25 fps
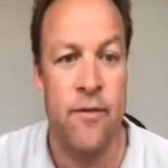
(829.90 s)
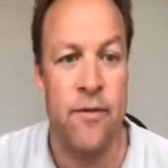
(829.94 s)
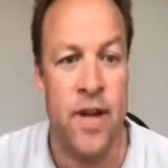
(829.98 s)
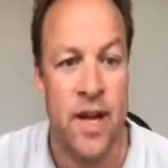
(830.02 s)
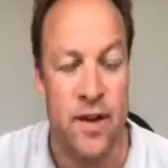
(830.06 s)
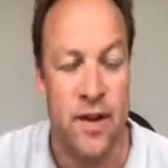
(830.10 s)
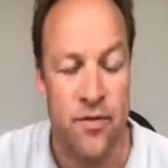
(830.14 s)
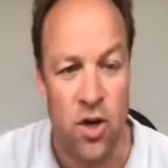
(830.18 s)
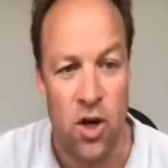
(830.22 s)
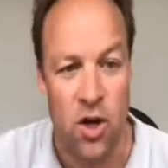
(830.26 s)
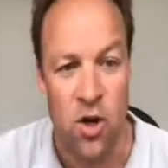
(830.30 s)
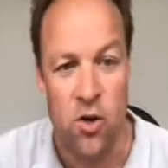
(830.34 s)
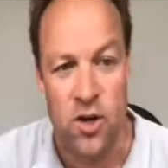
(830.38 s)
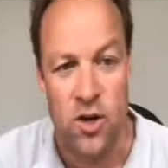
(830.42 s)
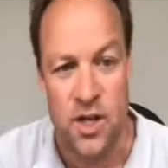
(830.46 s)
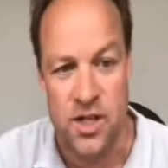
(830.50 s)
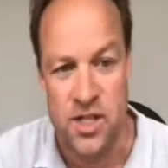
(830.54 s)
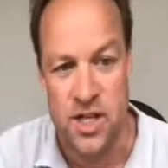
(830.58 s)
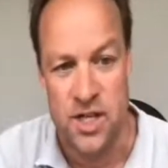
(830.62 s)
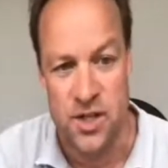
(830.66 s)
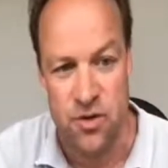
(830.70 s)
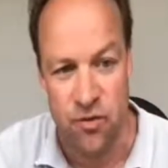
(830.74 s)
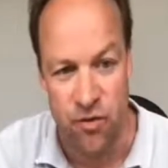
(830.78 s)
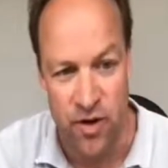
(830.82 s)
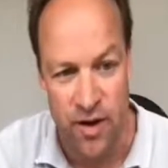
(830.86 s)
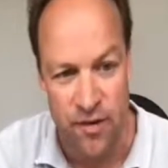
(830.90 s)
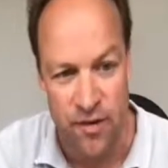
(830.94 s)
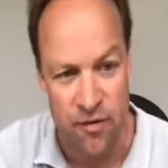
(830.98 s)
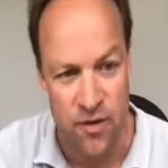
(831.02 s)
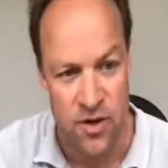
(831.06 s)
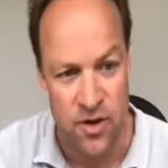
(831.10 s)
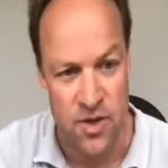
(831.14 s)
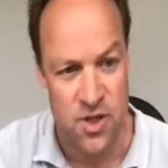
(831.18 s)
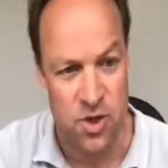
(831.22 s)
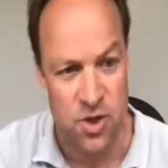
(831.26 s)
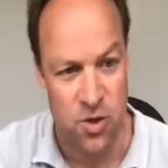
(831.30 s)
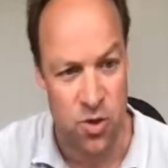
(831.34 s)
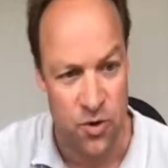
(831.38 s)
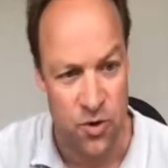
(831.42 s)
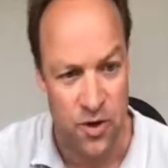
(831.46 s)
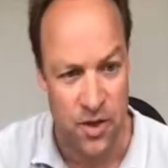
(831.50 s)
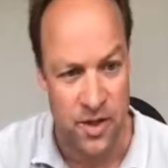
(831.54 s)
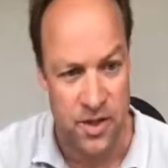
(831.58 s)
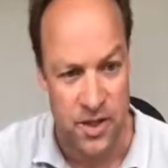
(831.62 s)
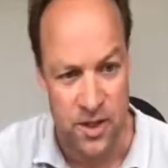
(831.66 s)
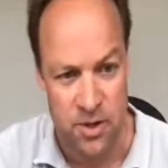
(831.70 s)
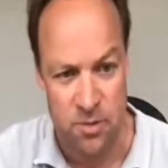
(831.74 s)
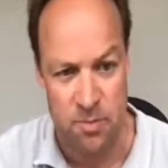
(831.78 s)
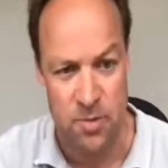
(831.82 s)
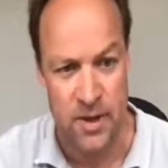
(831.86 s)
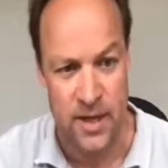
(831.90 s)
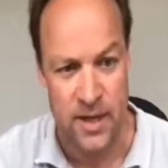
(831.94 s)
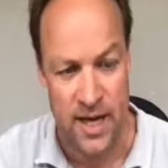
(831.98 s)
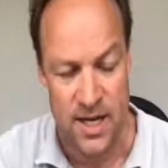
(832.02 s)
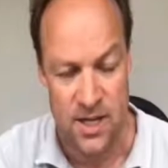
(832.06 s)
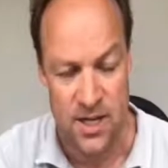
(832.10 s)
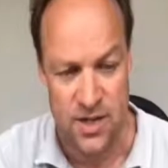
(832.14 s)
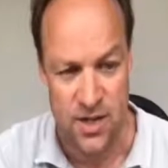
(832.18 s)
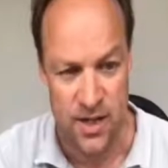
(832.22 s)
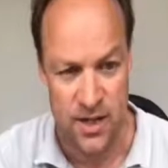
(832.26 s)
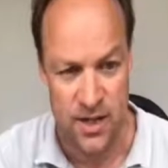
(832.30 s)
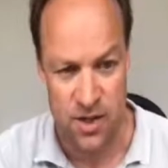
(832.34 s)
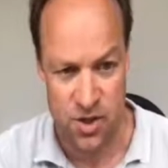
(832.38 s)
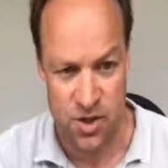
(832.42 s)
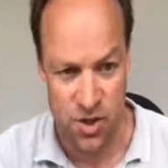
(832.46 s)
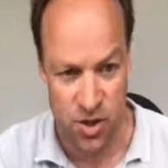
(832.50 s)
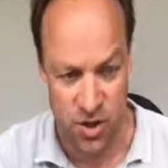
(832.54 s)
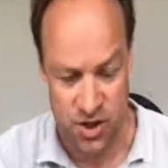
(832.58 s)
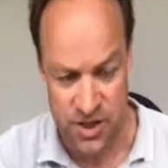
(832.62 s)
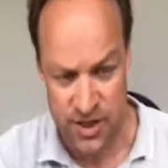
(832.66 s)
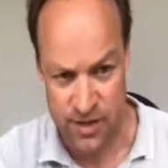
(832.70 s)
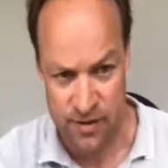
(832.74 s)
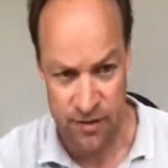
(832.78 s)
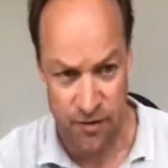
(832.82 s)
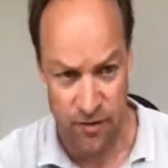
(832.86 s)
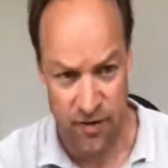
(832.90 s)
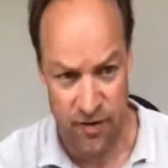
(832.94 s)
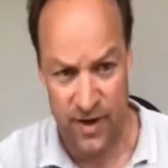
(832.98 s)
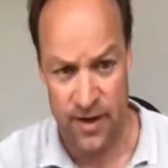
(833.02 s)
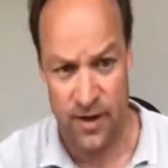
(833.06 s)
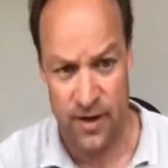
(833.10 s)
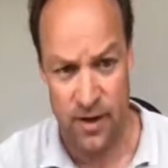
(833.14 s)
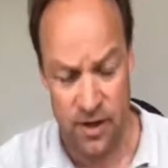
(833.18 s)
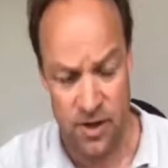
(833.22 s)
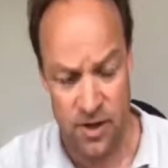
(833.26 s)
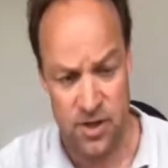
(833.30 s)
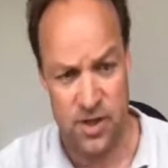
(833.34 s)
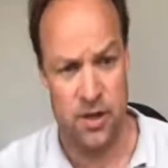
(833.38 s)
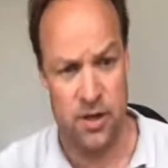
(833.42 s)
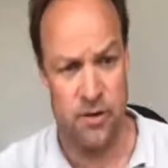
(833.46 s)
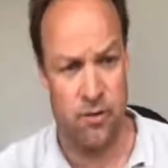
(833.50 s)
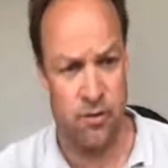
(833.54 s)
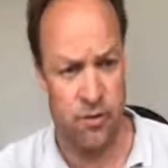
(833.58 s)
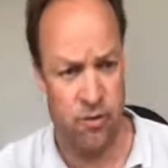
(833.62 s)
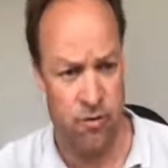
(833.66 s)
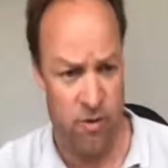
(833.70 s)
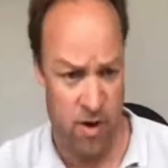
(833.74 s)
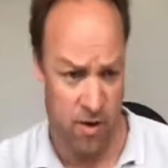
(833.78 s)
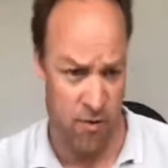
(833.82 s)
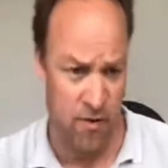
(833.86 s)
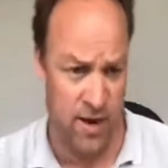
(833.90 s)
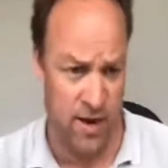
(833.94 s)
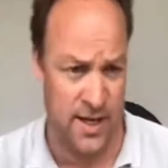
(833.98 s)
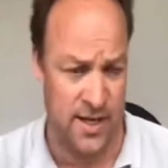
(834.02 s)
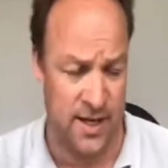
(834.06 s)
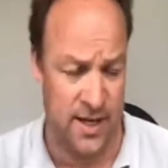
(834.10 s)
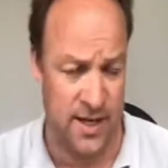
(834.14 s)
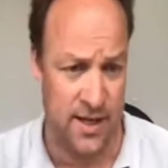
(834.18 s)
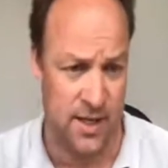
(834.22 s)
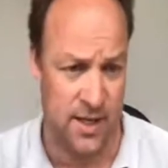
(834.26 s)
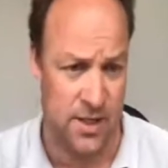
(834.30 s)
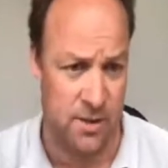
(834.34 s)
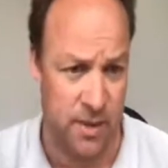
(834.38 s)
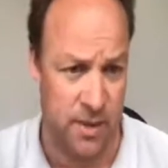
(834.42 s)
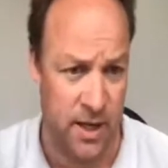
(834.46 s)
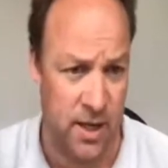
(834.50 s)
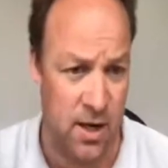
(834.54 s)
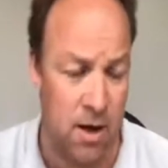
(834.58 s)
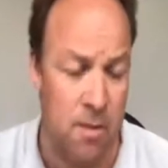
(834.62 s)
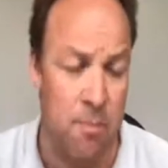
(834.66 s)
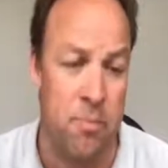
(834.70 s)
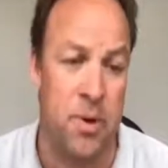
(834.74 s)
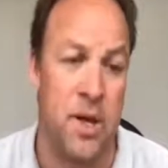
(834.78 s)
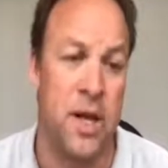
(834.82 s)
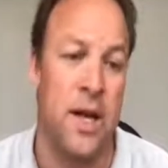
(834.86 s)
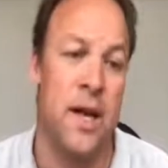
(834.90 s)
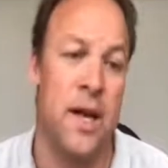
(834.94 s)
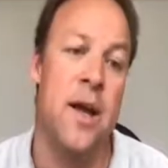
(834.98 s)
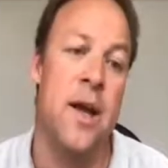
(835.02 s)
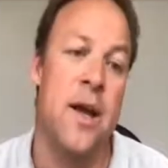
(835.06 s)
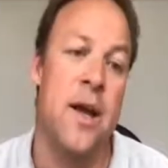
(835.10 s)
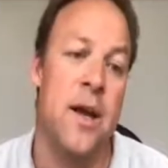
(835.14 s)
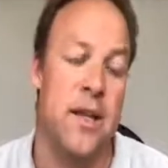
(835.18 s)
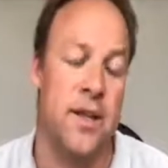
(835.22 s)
we have the localization reference, the content deduplication, and the search engine friendliness. Now, Red Hat is a big company.